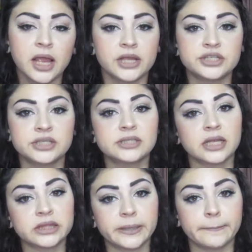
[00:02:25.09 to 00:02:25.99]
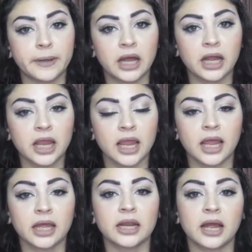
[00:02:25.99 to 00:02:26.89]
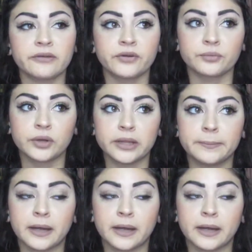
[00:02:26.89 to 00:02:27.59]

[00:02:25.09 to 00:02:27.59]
and she sent them back, and I felt really